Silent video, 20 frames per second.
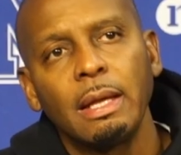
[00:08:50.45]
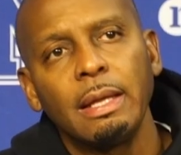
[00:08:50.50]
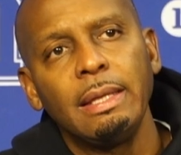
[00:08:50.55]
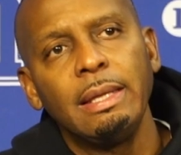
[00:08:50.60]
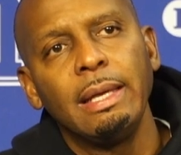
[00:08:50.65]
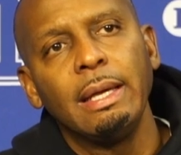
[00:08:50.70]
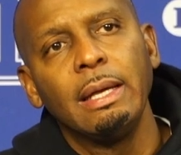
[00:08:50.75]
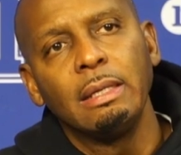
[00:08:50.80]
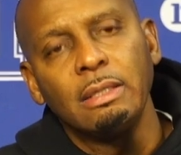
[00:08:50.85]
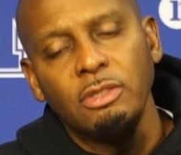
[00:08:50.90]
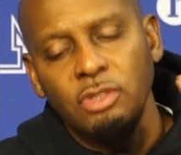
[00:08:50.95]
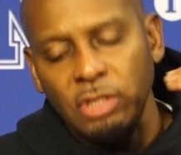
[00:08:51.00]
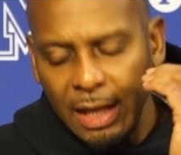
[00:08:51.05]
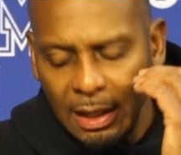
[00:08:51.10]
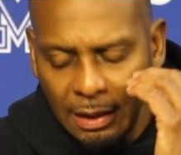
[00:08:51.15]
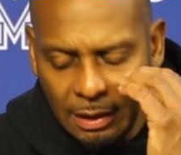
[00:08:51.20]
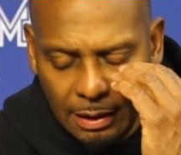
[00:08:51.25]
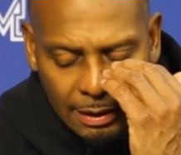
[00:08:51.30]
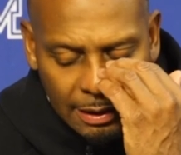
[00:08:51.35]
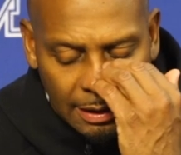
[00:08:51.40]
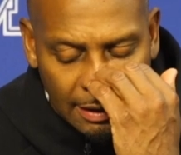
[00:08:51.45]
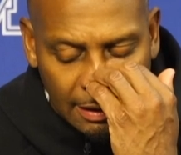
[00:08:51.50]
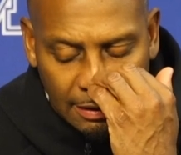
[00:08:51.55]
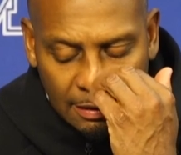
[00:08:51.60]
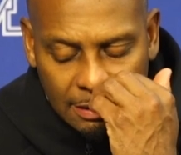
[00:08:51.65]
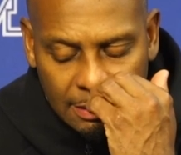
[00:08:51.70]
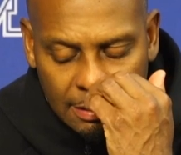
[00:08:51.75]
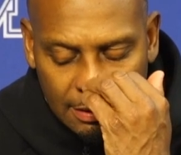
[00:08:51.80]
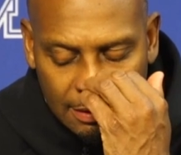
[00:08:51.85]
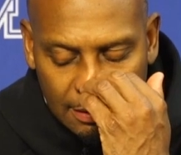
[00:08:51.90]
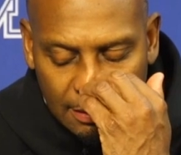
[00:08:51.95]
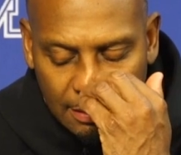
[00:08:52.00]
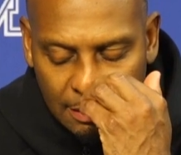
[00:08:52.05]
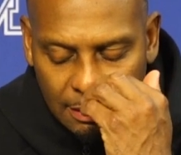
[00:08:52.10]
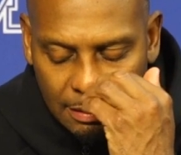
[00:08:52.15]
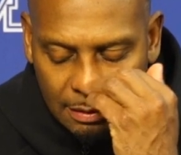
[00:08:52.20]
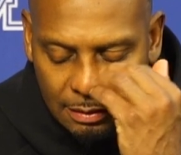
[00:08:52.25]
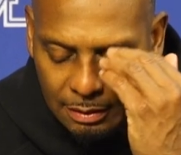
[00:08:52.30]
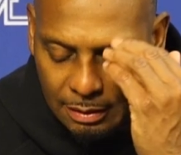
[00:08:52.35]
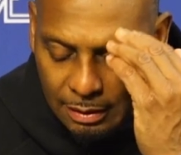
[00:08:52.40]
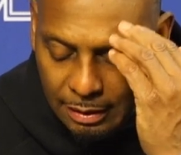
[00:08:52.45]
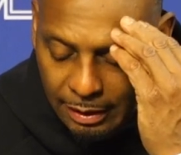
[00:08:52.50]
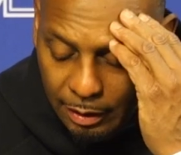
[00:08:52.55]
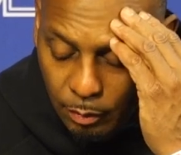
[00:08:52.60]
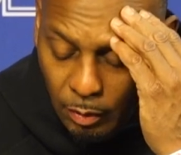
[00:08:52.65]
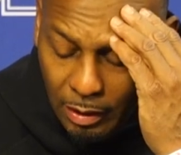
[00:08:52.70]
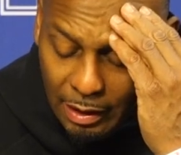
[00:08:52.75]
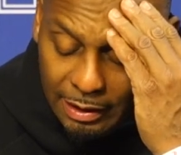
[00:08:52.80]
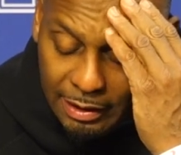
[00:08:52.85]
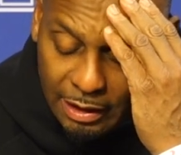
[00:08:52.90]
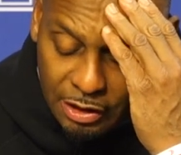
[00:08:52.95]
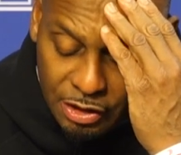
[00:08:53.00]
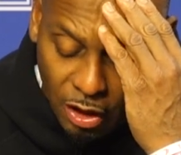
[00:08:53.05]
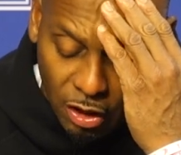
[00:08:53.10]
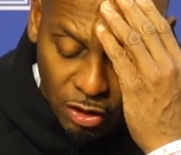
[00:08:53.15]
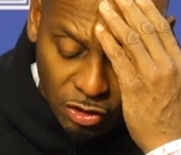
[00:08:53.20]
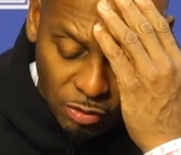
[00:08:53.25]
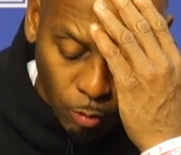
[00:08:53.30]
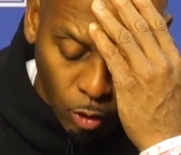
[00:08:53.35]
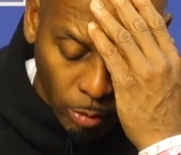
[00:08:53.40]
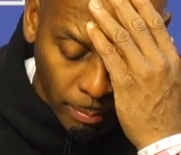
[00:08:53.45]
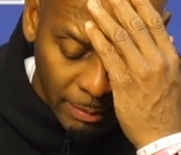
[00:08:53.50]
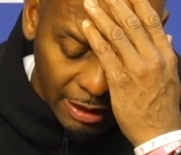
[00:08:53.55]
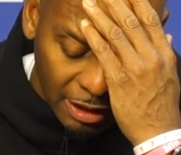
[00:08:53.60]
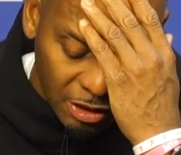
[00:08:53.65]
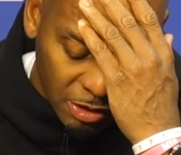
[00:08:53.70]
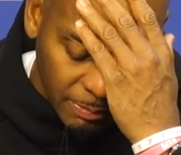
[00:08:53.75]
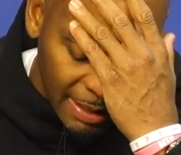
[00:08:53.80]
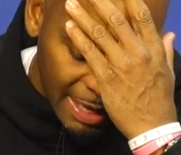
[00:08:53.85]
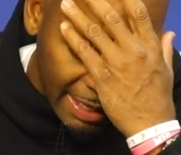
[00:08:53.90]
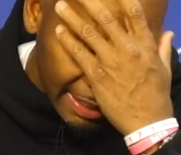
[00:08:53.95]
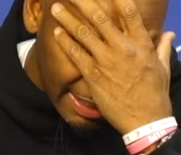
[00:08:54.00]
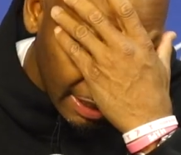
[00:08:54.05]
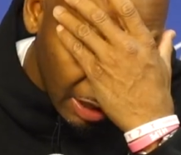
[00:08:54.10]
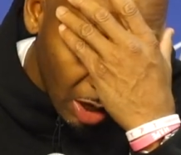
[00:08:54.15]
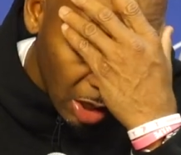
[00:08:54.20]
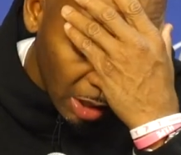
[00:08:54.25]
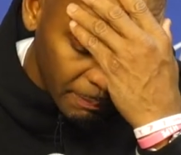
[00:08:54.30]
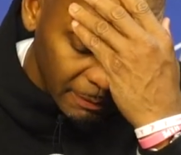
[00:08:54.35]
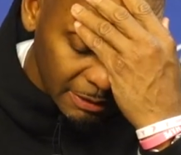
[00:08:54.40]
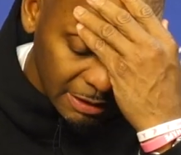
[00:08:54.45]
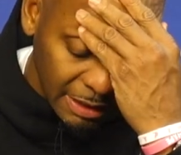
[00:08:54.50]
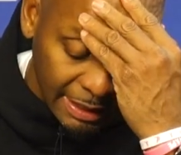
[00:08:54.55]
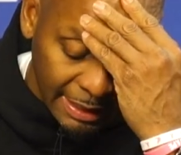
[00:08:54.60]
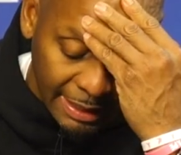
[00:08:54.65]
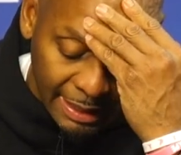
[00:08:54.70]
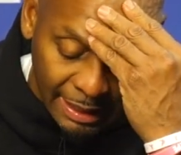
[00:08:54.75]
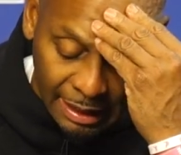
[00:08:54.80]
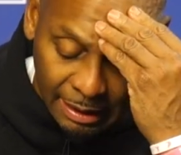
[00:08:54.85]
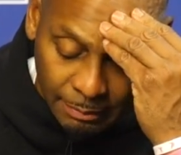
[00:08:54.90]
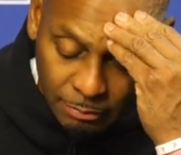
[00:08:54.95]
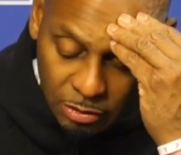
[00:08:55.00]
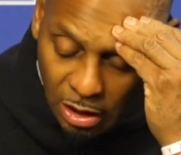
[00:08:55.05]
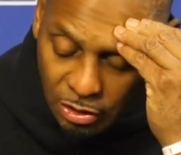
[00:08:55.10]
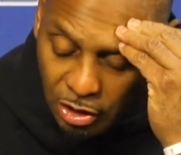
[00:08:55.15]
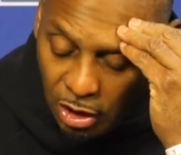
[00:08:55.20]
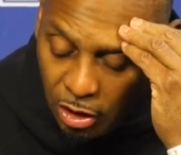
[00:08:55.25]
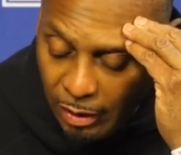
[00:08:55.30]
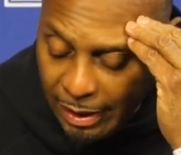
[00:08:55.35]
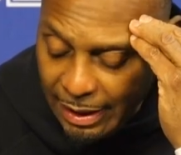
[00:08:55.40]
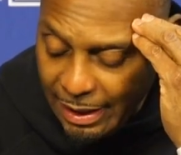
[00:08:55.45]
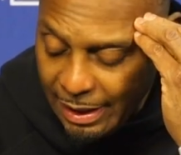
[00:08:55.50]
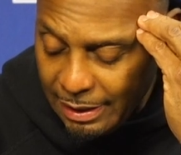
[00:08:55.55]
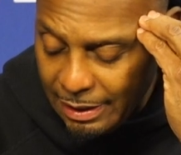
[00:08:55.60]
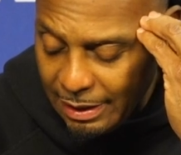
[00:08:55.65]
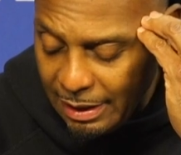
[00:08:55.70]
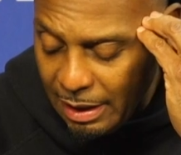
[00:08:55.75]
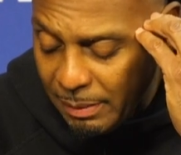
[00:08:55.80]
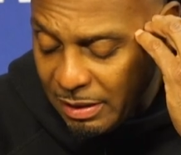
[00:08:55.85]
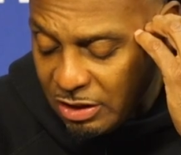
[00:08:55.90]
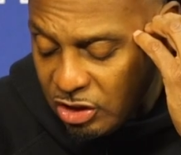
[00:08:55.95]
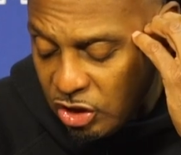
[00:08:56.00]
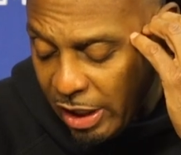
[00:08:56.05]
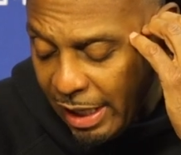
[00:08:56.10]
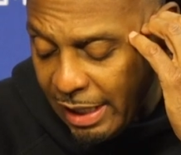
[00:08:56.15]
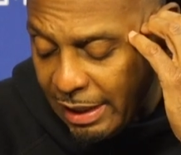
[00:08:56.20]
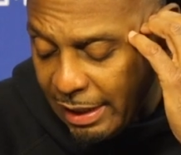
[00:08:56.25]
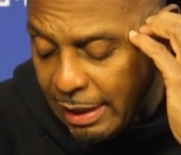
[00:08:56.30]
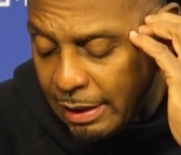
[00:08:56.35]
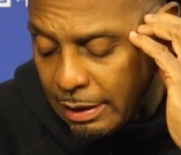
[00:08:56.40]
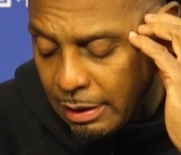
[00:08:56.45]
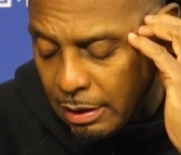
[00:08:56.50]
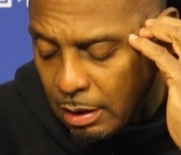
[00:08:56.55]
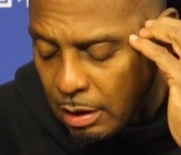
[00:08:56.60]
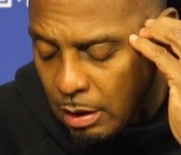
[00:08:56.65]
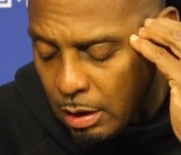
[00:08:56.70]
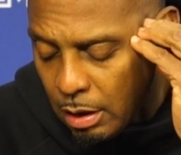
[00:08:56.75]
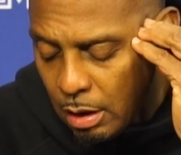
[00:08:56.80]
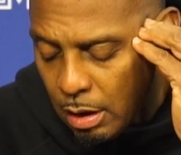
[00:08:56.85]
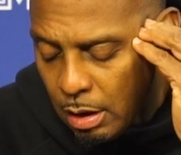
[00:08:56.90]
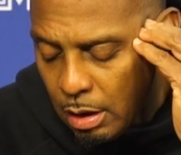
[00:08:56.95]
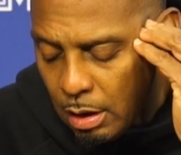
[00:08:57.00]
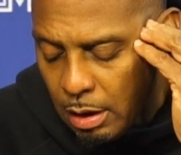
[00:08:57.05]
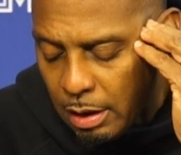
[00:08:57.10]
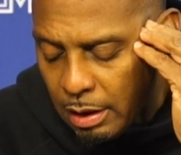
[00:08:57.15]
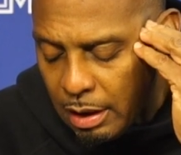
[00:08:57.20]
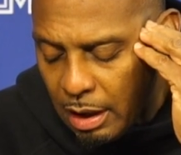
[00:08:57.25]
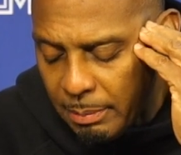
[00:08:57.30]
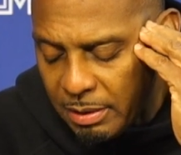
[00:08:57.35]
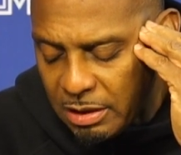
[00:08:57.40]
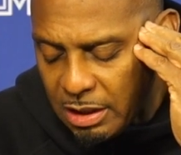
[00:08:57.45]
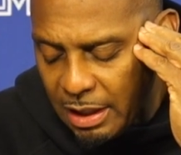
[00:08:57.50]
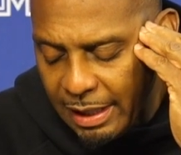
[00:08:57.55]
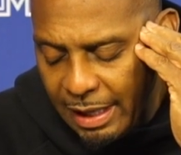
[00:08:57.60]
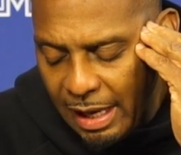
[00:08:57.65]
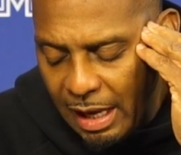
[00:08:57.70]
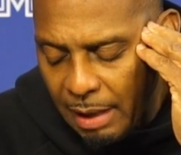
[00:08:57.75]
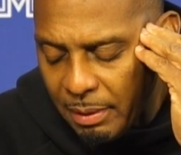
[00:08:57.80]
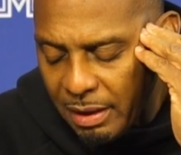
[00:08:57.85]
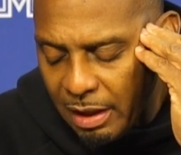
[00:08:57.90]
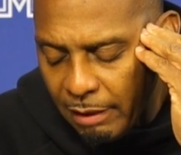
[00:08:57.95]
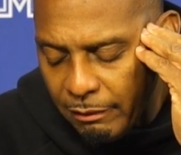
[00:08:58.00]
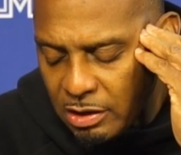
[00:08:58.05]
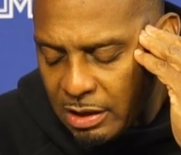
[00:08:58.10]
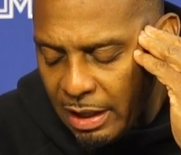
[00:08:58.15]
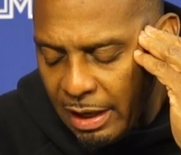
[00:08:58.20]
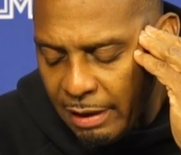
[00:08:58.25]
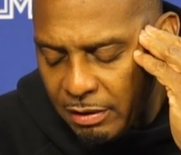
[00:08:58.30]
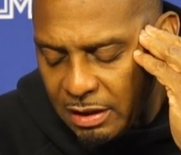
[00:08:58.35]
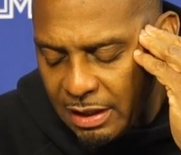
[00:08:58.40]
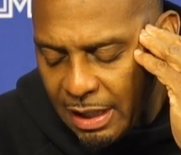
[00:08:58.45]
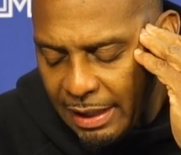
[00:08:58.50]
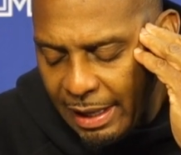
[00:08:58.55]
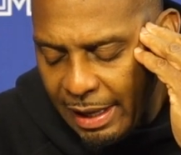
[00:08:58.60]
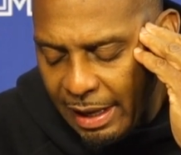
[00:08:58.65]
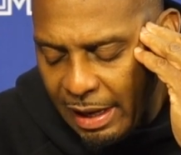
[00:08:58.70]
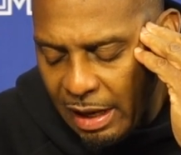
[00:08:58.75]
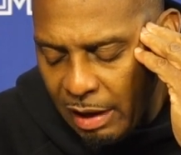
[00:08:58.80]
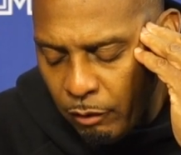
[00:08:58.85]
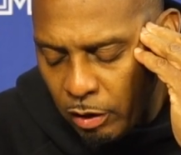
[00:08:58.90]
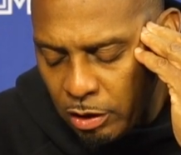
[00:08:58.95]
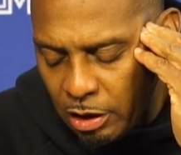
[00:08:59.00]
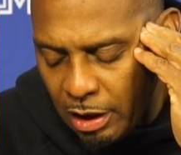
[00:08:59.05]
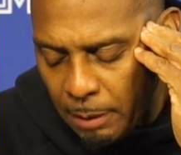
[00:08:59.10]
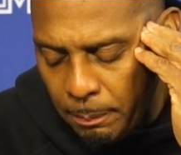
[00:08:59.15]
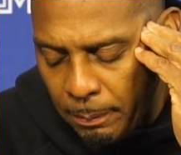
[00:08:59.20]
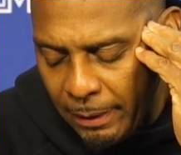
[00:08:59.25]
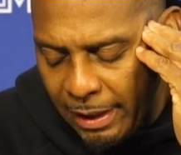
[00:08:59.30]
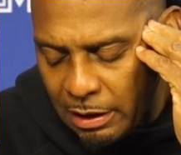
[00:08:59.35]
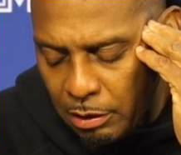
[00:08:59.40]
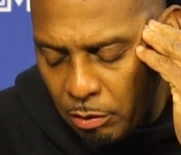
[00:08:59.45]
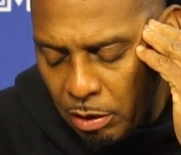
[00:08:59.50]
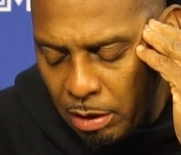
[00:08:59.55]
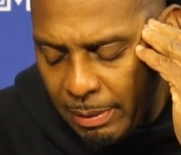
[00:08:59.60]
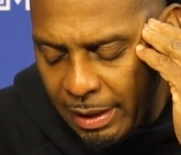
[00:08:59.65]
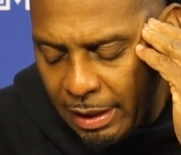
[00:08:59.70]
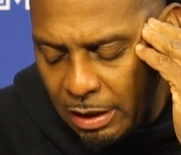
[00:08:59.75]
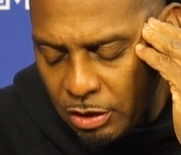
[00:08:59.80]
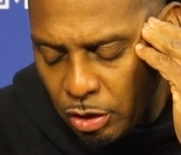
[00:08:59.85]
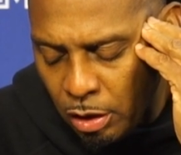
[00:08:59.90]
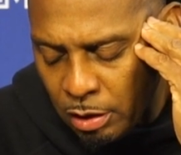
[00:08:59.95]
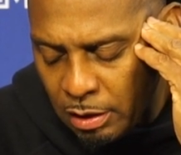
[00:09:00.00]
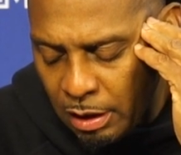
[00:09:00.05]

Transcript: Yeah, Jalen is. He really deserves more minutes, man. I get caught up into the game. Such a great him and Jaden come into the game and give us everything they have, whether they play three minutes or